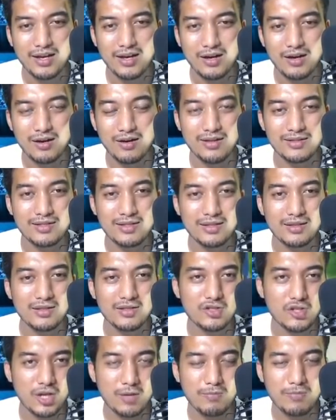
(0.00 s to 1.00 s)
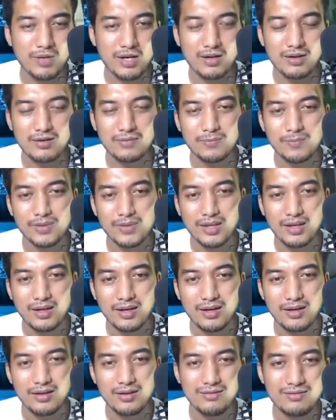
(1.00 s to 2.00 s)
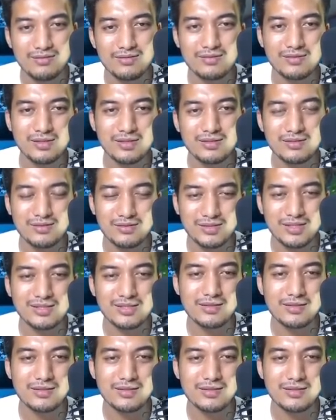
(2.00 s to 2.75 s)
Or let's say the jump button. Uh, just just